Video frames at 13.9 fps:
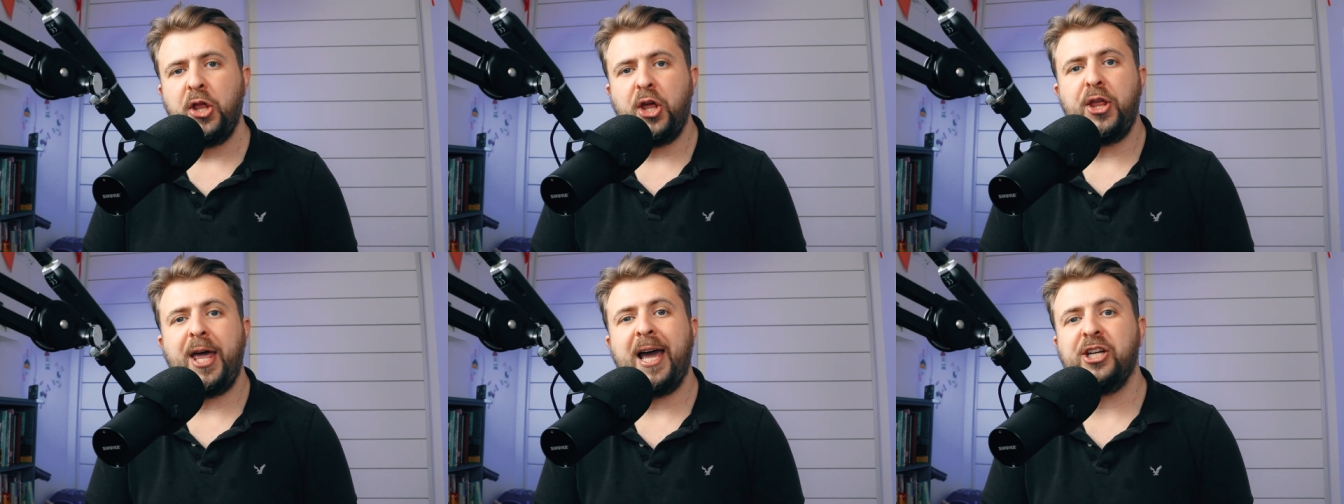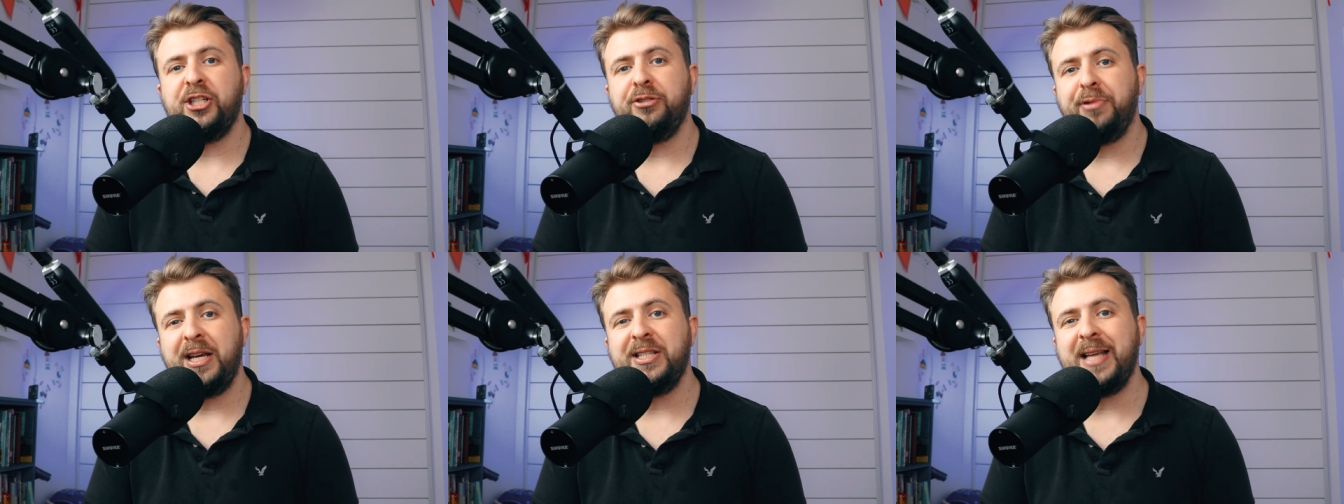that they
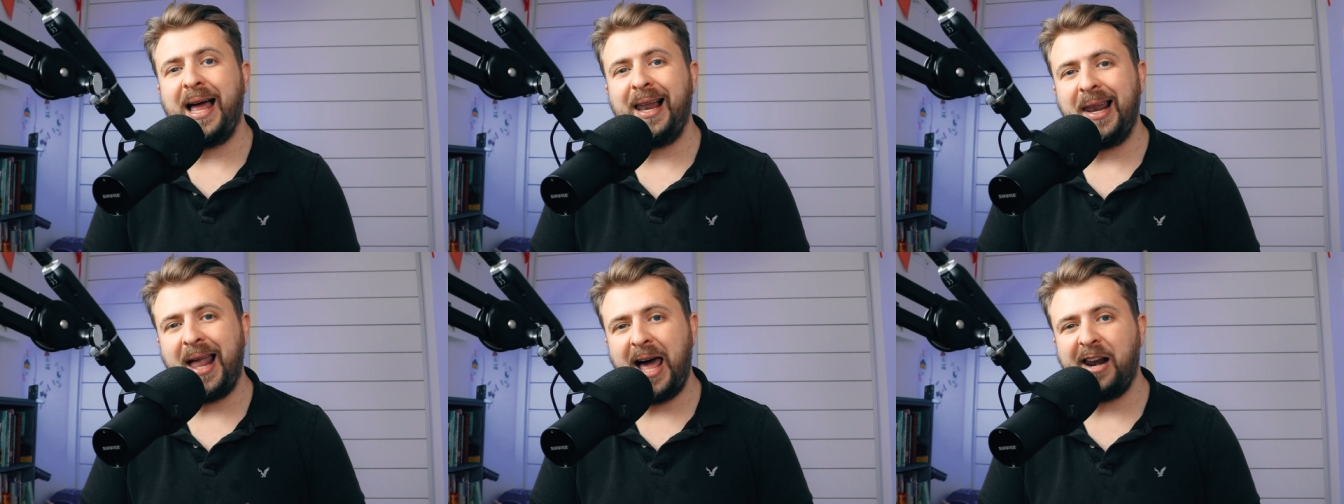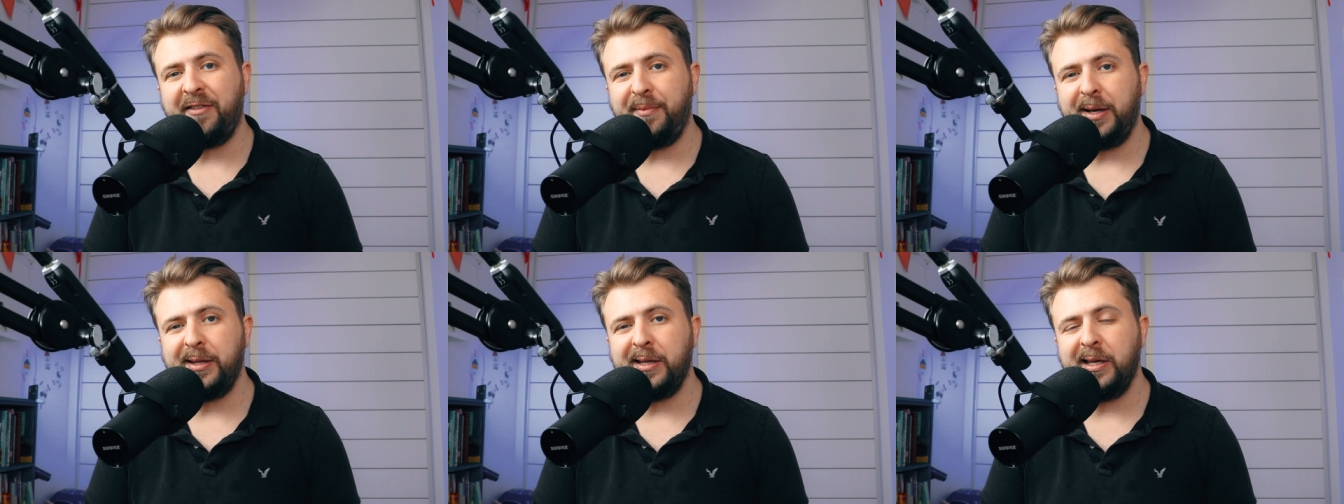actually raised a lot of
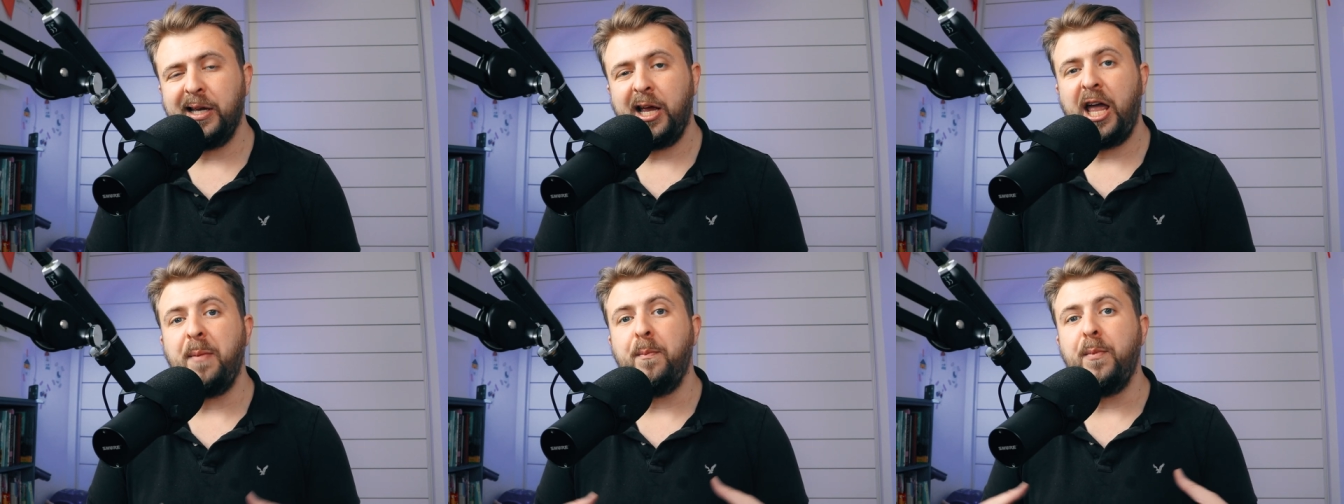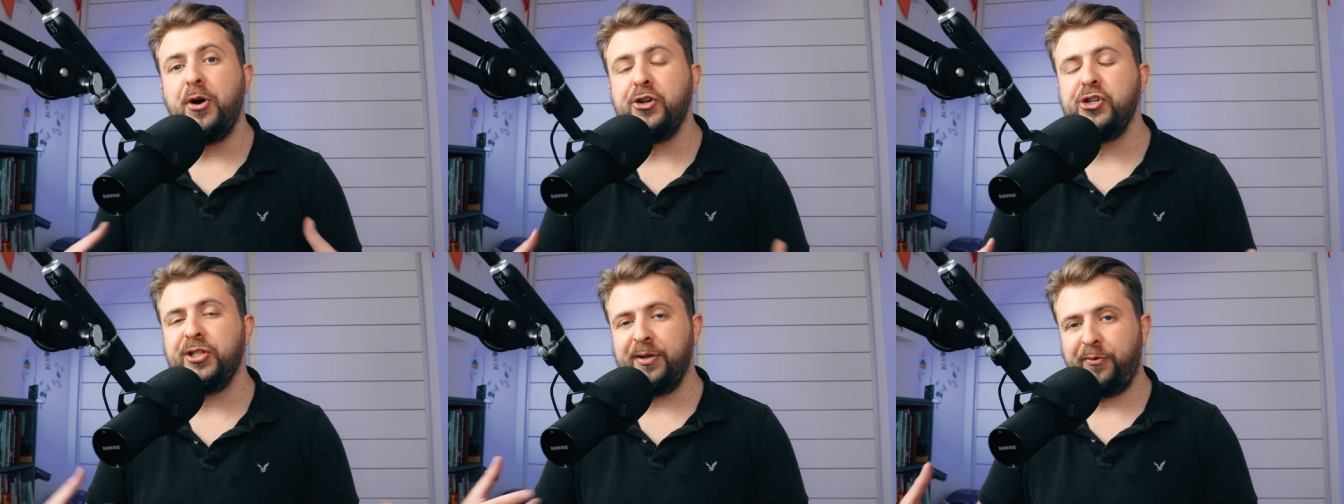money,
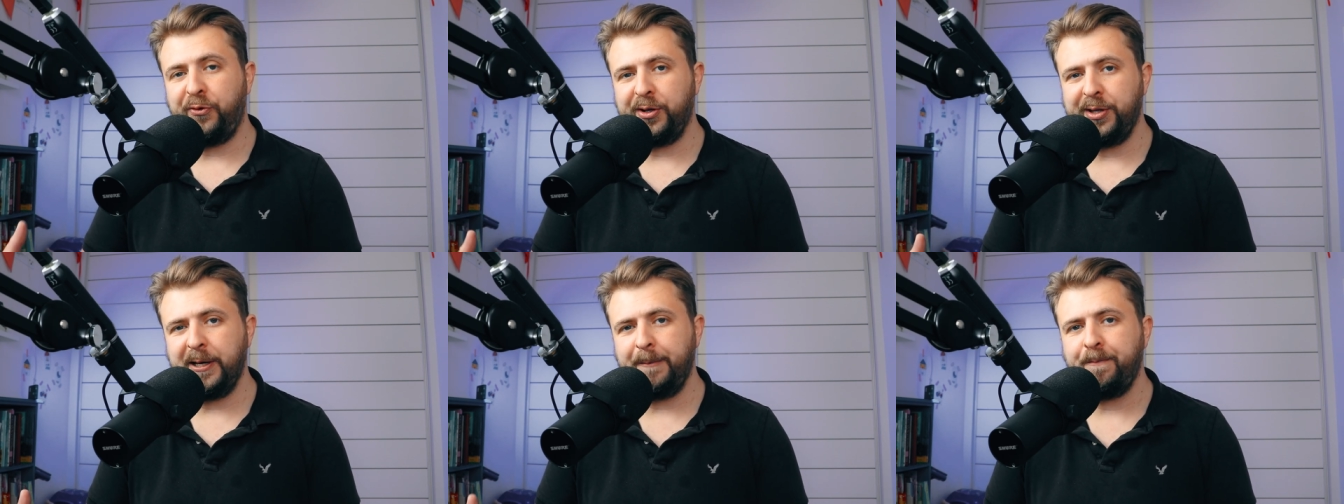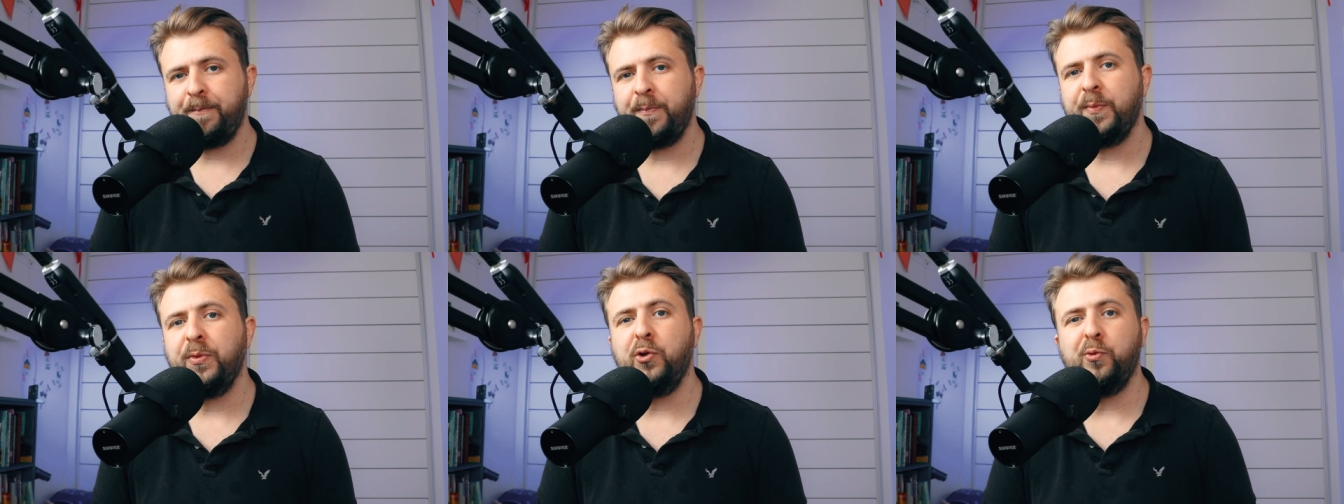emergency funding,
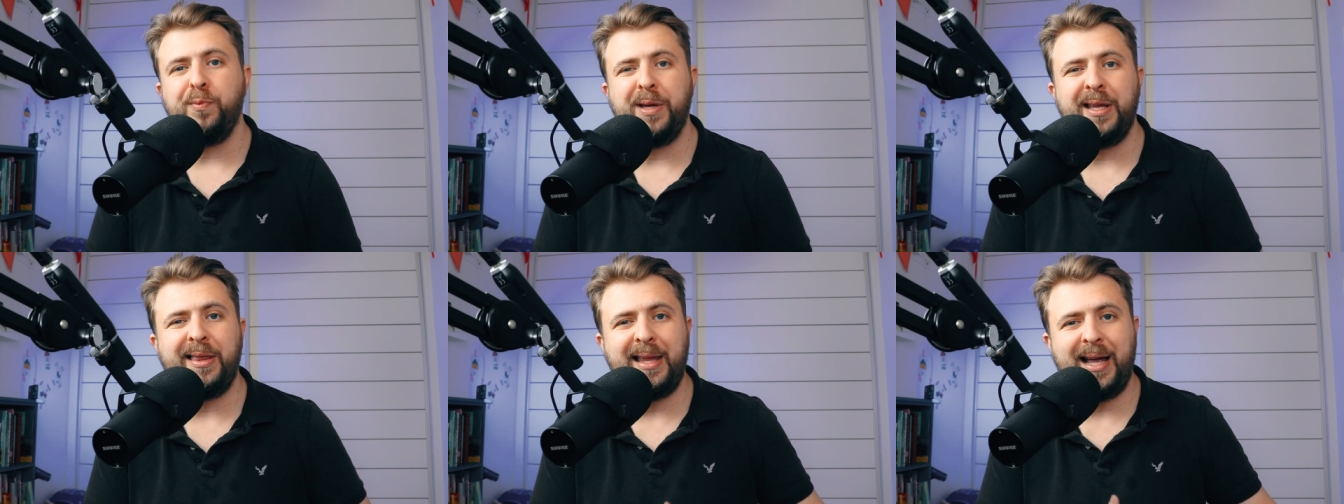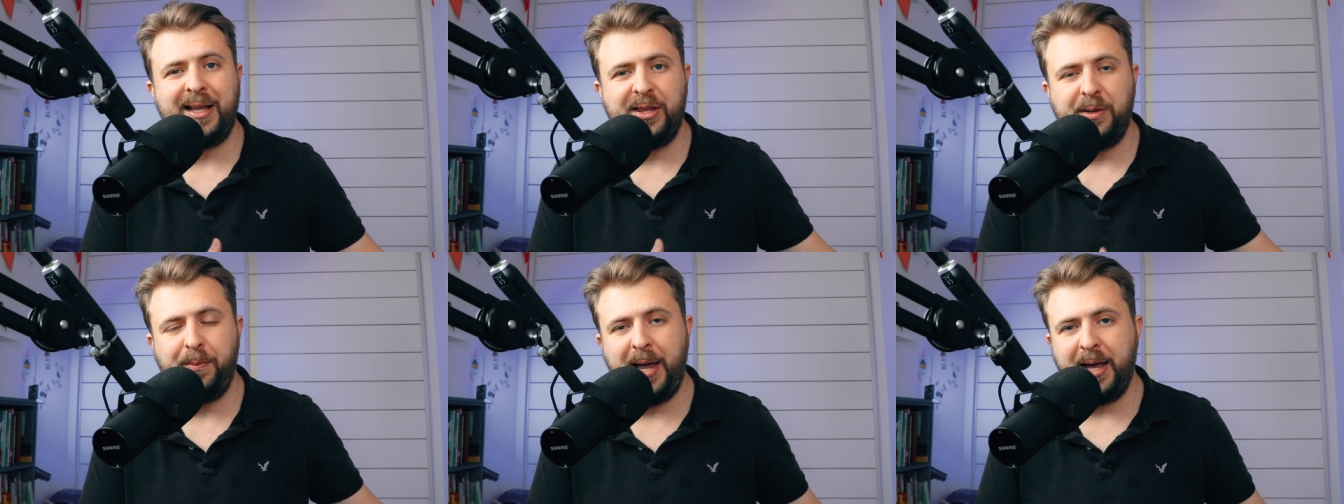to meet
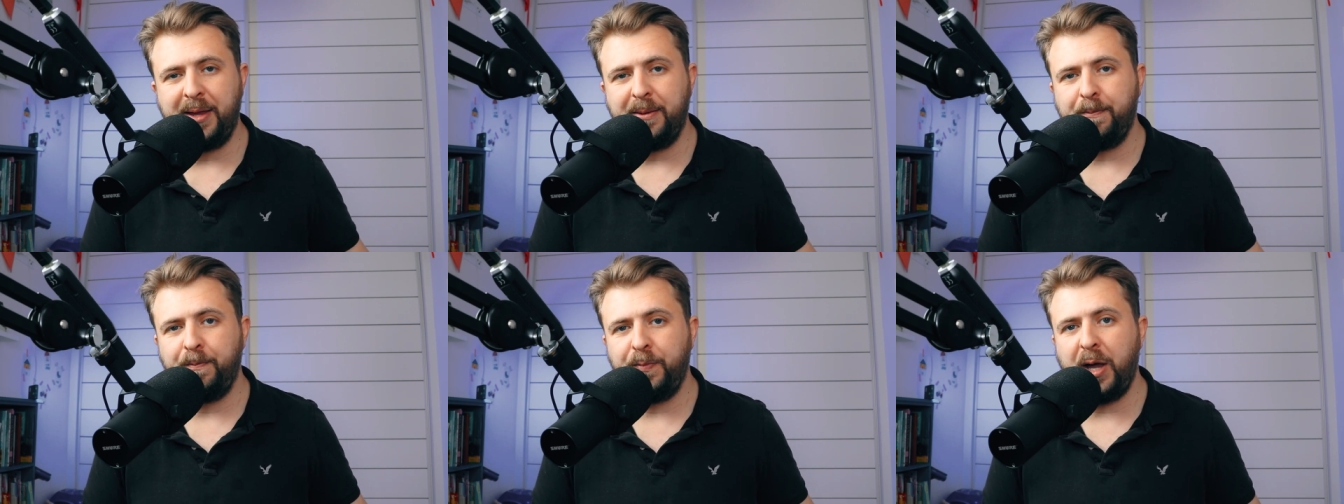that demand.